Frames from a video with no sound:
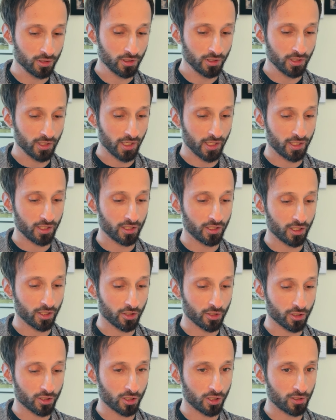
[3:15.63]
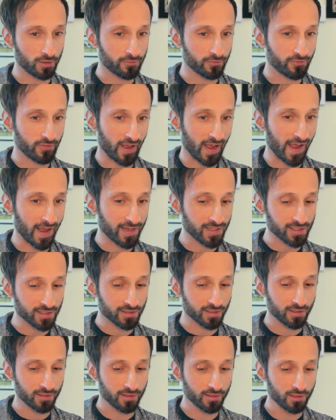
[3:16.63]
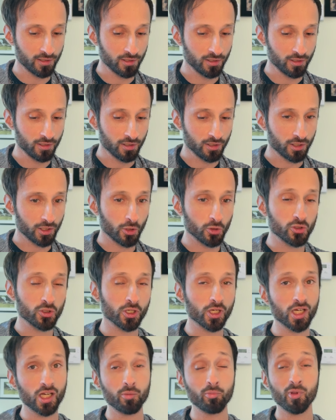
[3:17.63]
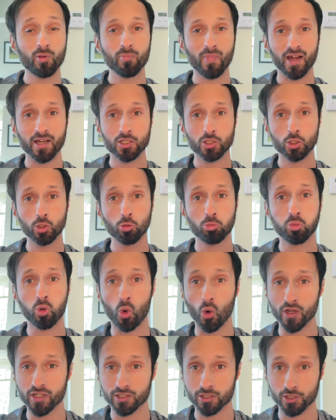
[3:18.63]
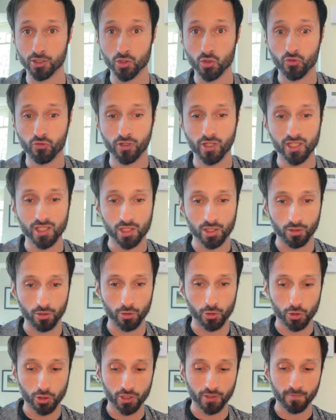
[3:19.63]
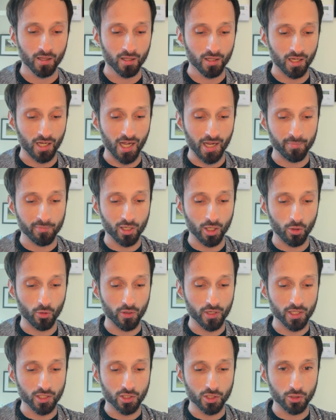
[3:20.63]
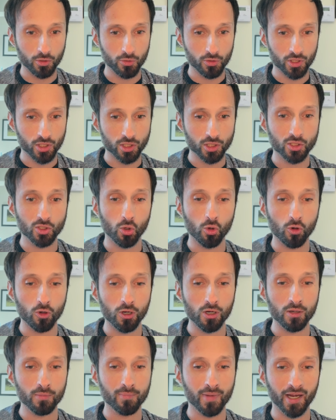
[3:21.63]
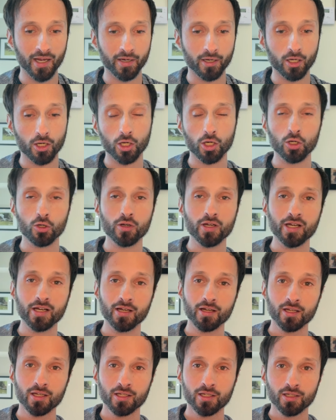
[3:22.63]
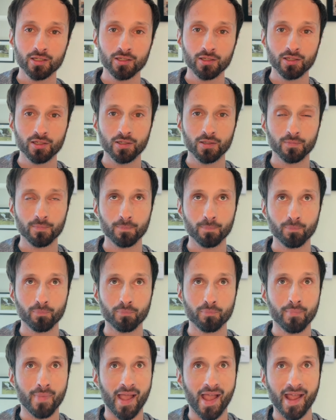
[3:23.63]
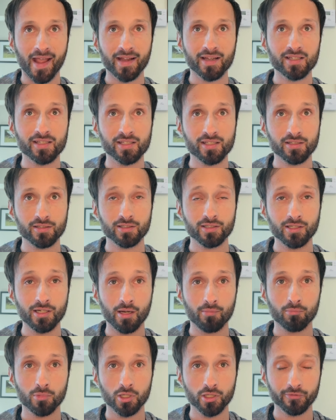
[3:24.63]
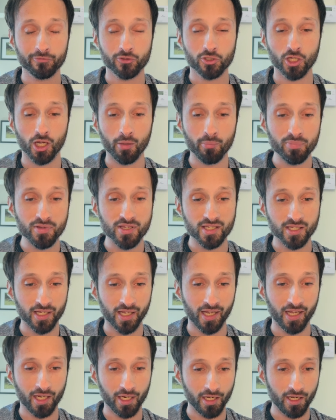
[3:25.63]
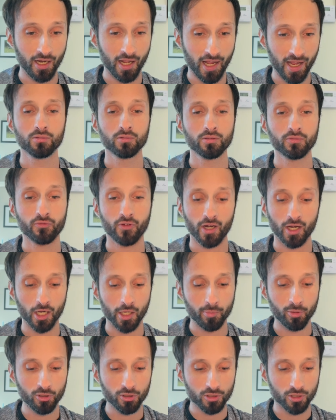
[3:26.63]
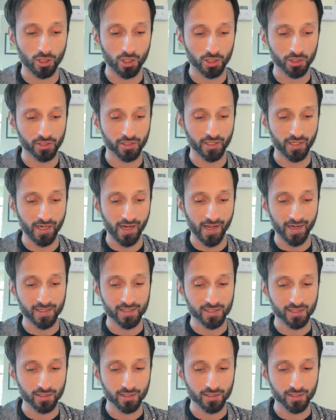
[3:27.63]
and another called fast. Those are going to be my 2 pointers for this solution. I'm going to store my current max number of jumps in a variable called next